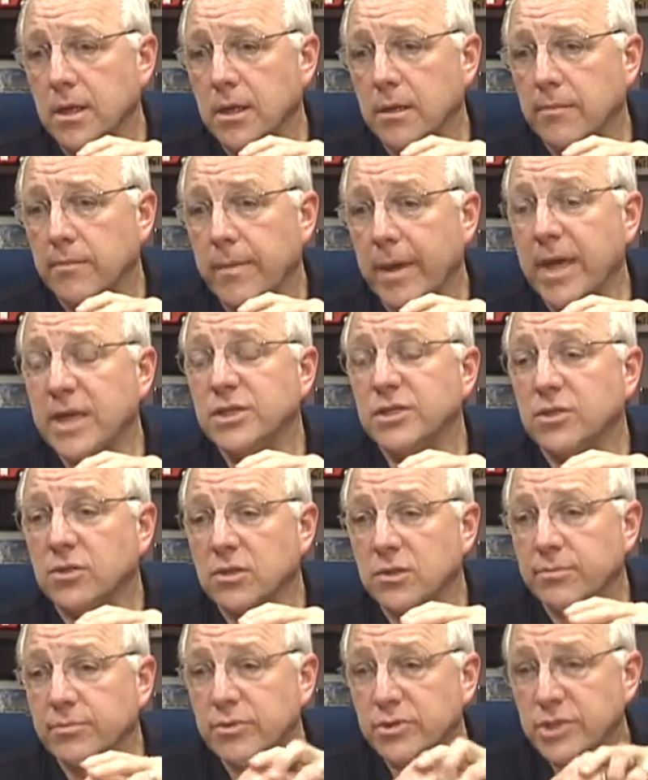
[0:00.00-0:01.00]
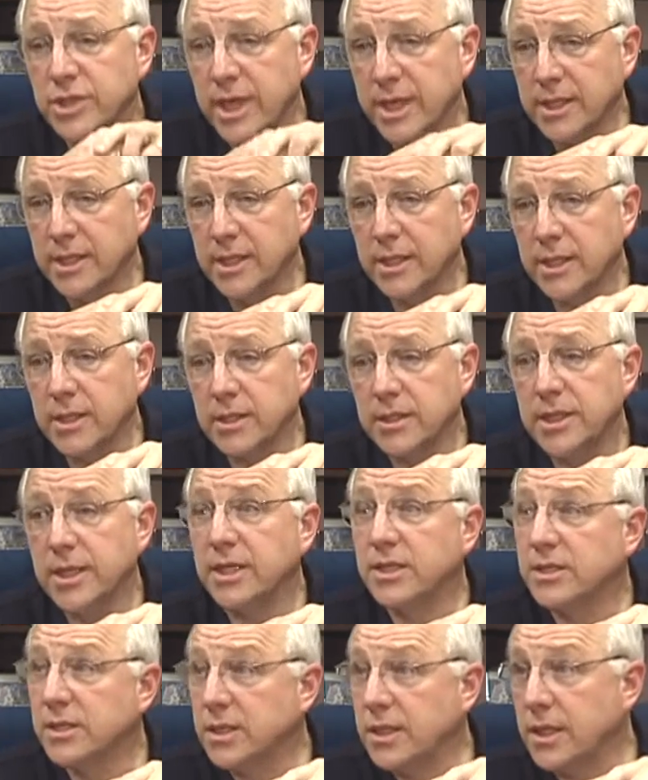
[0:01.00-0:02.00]
Based on the projected
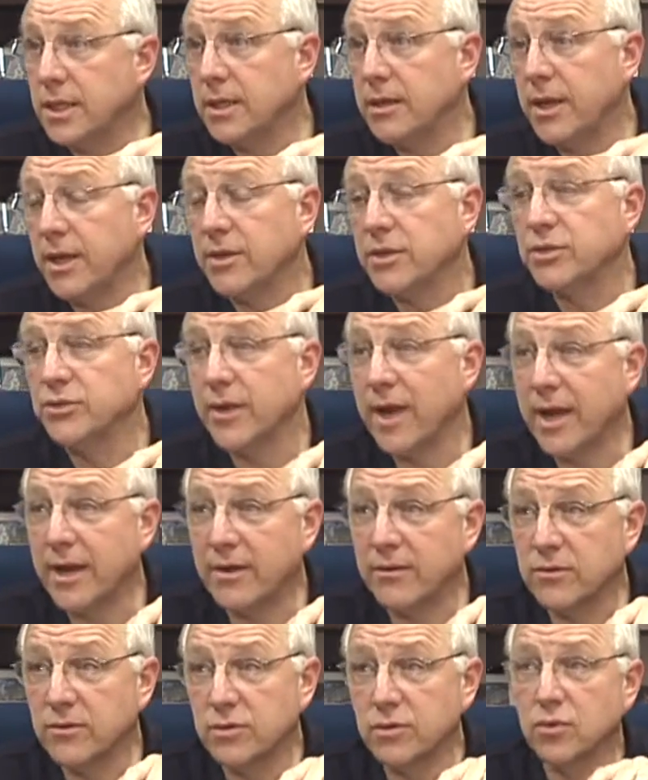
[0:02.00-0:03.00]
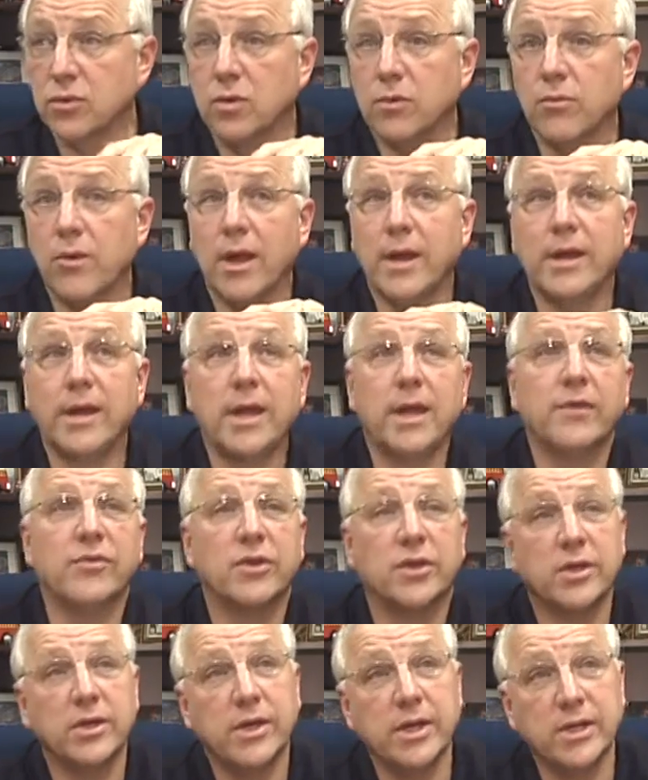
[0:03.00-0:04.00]
intensity and the track of the storm right now
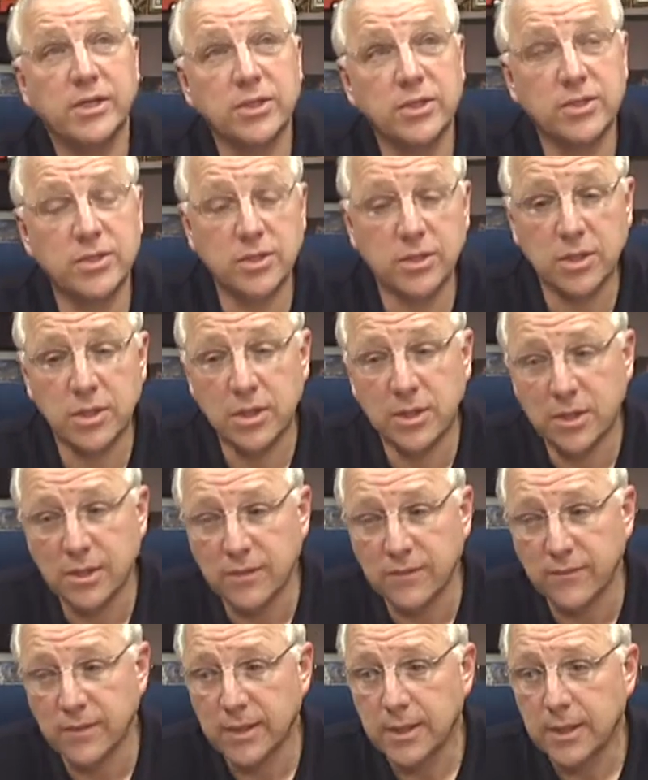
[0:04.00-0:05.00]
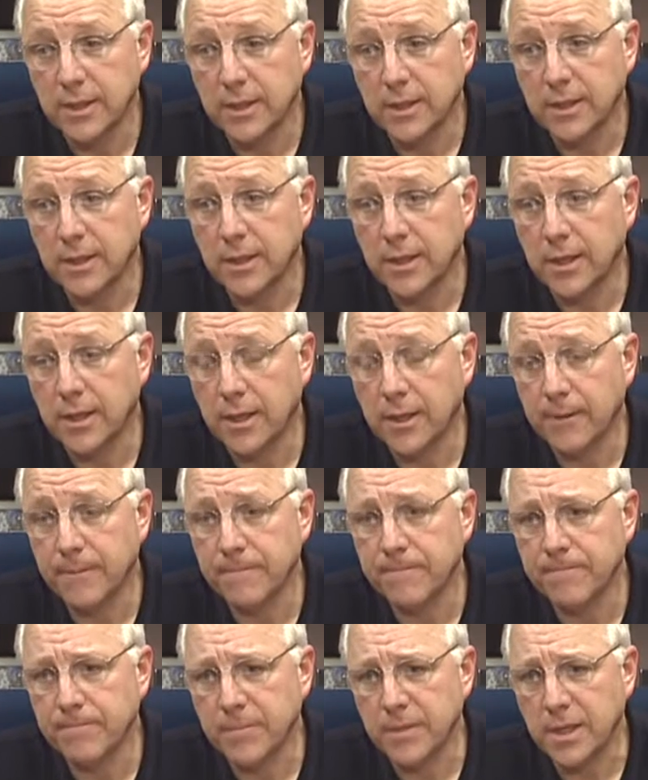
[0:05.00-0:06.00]
and the conditions in the Gulf,
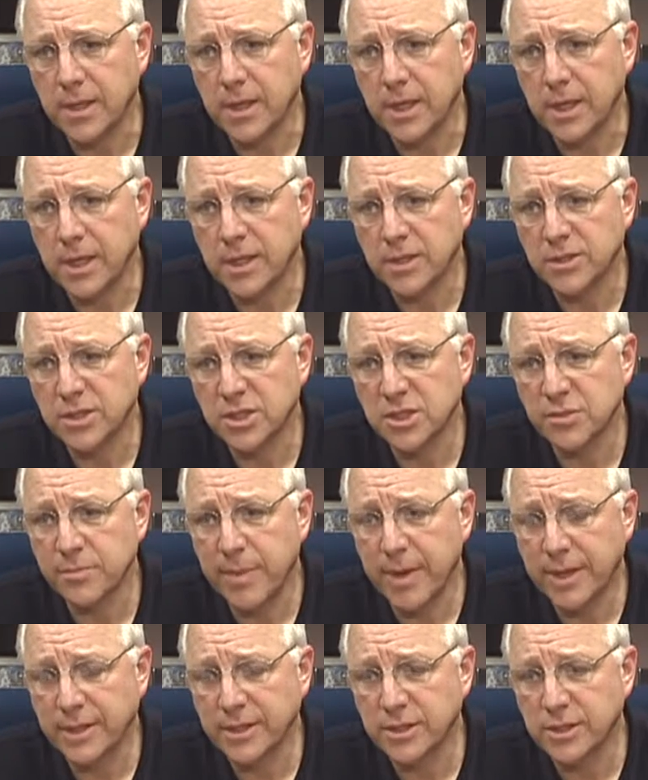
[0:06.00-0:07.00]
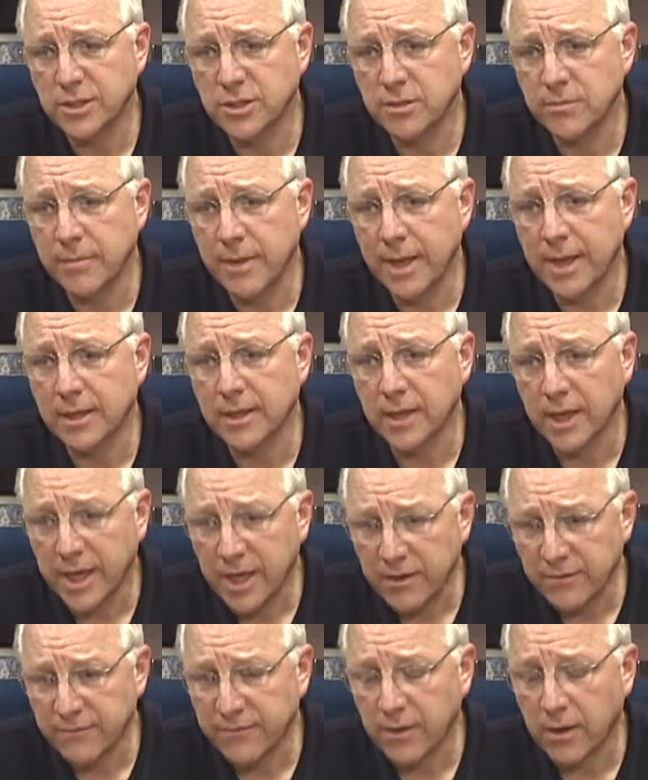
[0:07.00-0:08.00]
it is expected to make
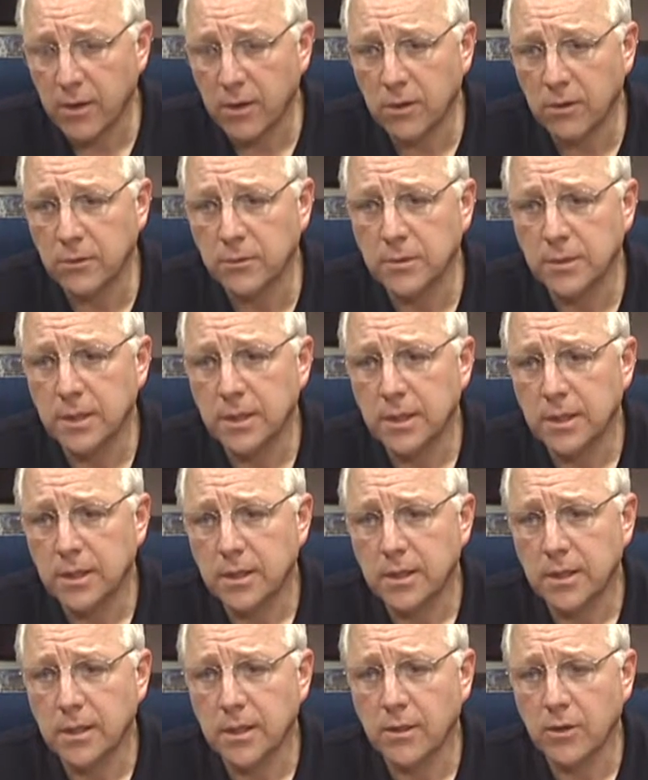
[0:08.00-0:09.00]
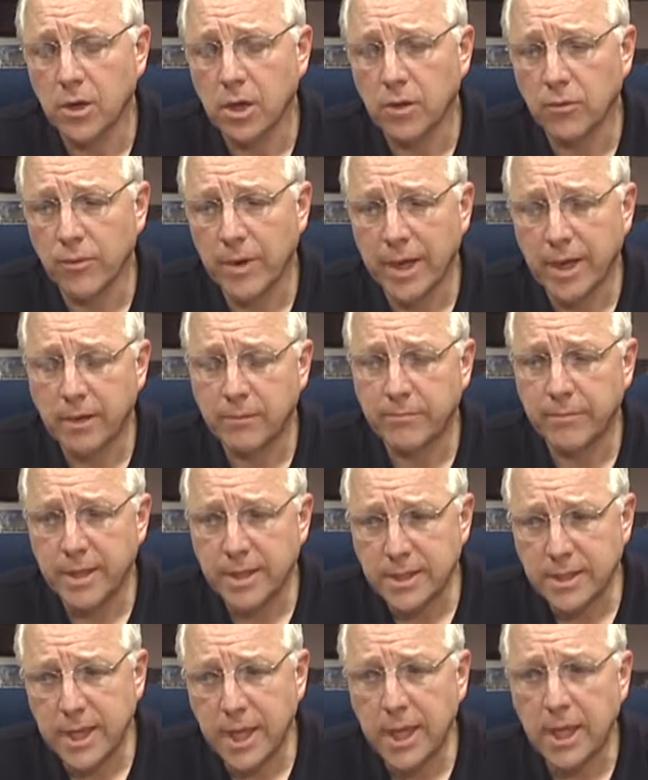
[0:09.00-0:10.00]
landfall around
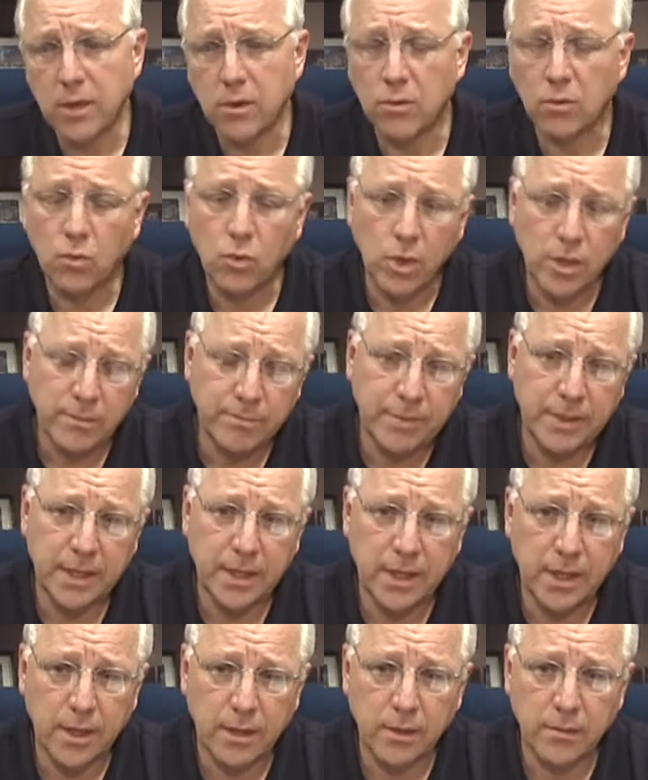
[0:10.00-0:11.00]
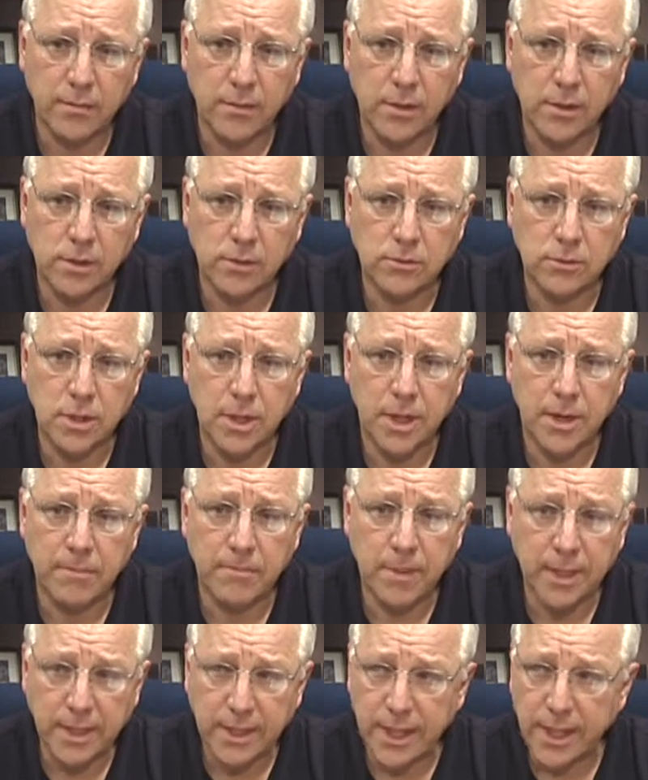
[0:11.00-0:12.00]
midday or 1 p.m. on
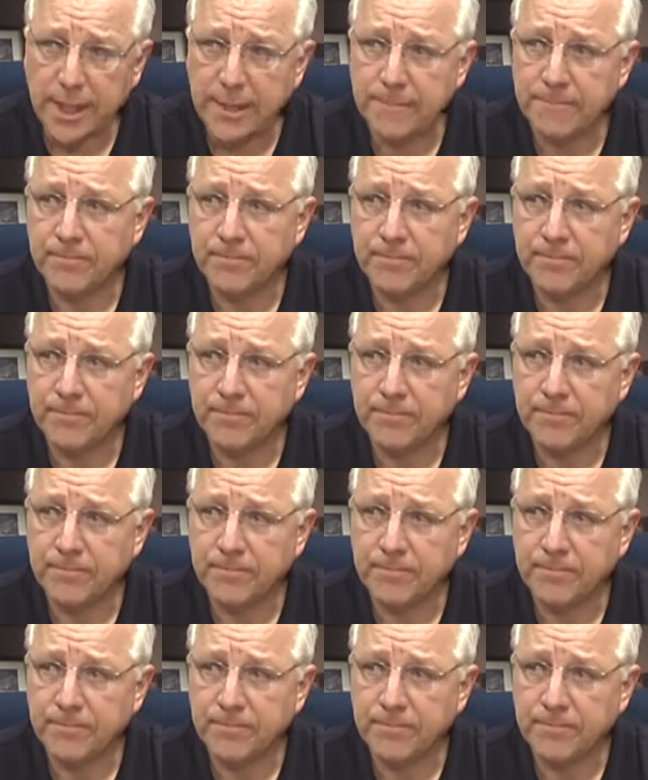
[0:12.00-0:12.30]
Monday.